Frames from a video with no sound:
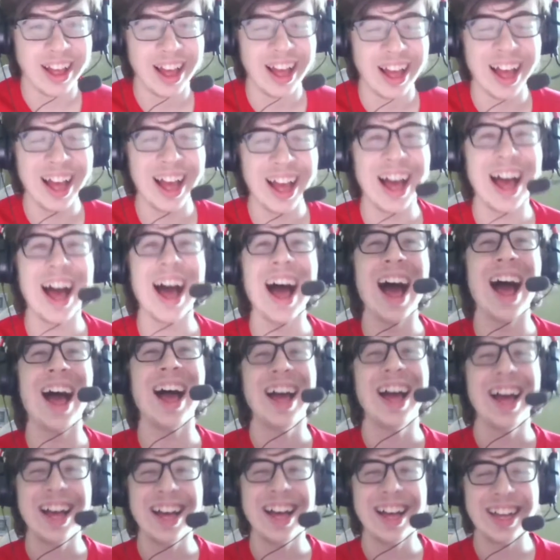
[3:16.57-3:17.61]
try. try to
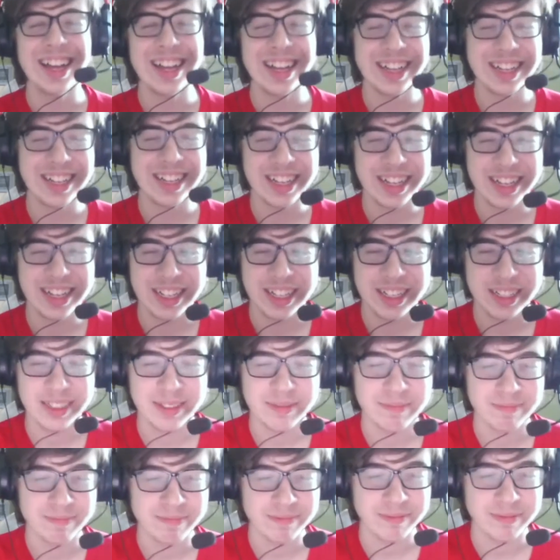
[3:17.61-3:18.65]
burn my house down. It's time
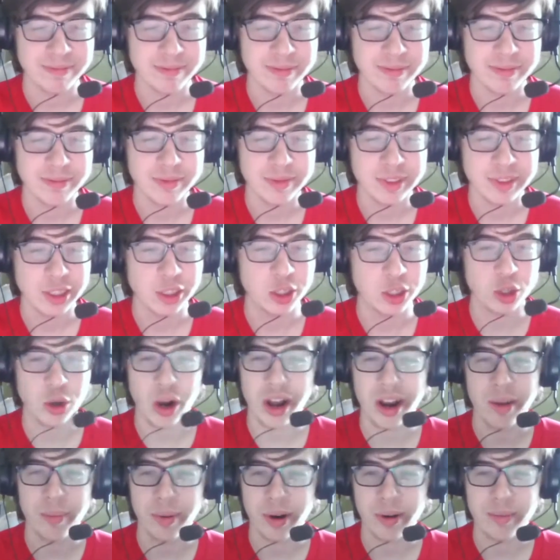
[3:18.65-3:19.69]
to get to work.
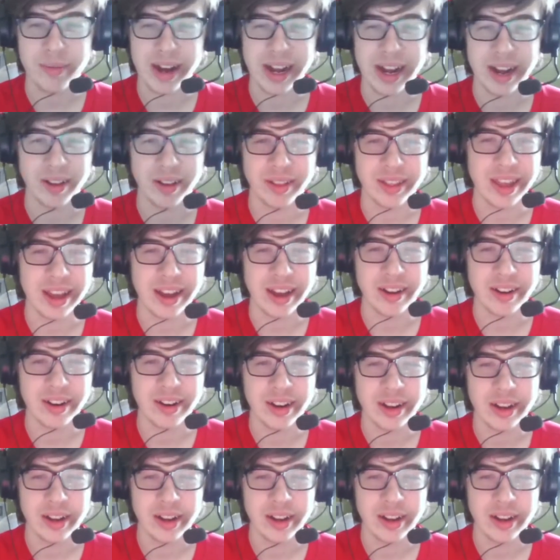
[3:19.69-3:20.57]
Try to burn my house down.